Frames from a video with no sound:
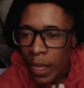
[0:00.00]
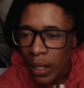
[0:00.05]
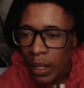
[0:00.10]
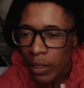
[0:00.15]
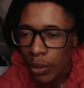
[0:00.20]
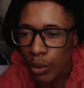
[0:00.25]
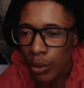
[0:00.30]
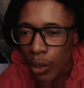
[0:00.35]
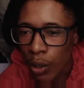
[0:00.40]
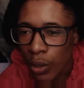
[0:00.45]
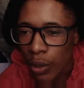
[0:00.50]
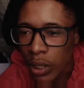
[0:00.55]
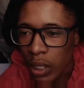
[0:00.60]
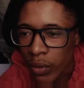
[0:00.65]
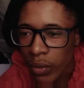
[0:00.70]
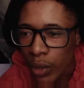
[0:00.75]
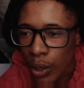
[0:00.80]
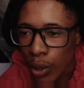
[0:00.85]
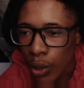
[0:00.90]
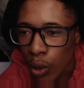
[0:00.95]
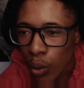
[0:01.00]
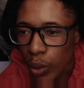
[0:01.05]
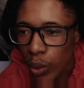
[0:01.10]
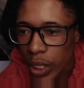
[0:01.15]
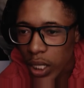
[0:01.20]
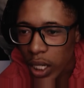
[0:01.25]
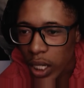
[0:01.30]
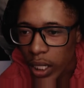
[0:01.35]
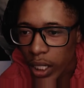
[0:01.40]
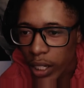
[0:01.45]
You don't even know
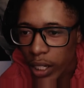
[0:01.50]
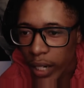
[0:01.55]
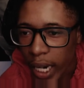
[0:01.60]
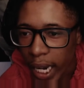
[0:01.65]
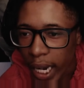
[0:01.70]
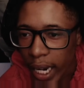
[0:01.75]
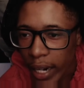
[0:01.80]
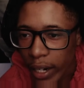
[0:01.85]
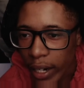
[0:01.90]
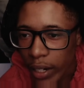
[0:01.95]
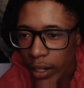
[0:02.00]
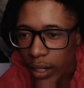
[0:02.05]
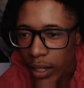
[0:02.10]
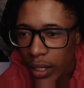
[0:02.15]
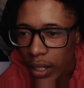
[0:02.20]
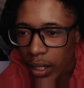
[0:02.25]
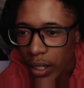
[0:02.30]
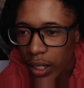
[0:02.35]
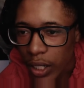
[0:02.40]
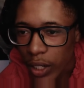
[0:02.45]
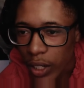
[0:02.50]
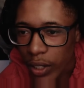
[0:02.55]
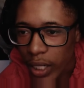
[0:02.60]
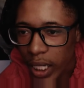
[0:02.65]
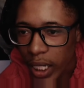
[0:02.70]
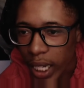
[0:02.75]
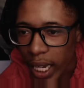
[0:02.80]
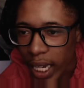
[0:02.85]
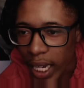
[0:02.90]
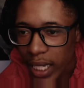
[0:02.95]
what's in your hair.
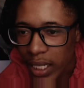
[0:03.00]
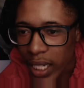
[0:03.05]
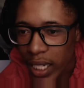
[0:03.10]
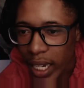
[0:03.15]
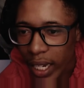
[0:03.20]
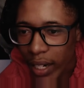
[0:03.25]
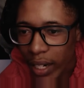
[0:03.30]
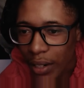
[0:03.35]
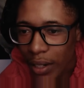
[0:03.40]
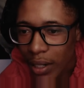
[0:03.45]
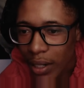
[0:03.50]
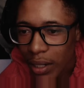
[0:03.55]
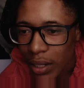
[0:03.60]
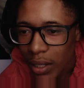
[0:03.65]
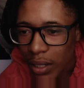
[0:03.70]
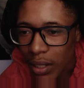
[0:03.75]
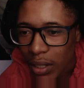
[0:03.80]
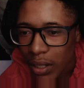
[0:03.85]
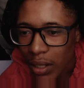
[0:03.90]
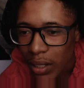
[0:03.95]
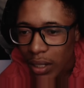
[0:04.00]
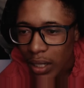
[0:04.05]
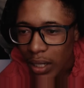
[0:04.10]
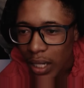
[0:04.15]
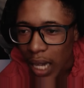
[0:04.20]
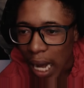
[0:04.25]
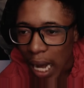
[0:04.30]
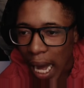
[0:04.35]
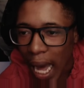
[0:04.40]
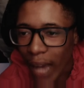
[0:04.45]
Dirty ass hair.
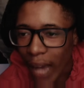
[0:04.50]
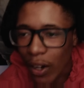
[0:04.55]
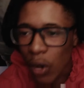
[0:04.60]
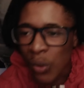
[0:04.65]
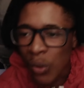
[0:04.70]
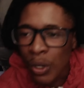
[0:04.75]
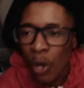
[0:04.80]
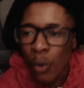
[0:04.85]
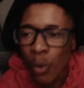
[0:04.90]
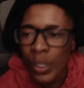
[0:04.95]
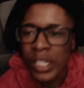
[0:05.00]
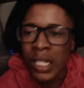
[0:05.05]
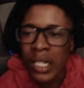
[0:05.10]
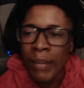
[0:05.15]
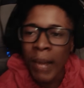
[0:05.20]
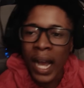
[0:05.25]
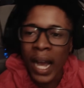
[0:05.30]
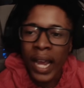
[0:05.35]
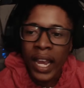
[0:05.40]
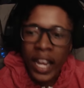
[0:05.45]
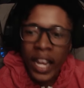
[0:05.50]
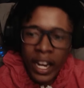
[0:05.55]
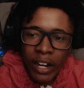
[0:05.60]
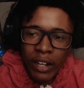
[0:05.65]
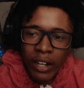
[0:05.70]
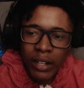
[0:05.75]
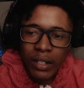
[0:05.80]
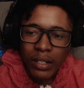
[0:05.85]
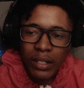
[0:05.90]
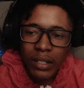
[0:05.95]
I don't know what's in my hair.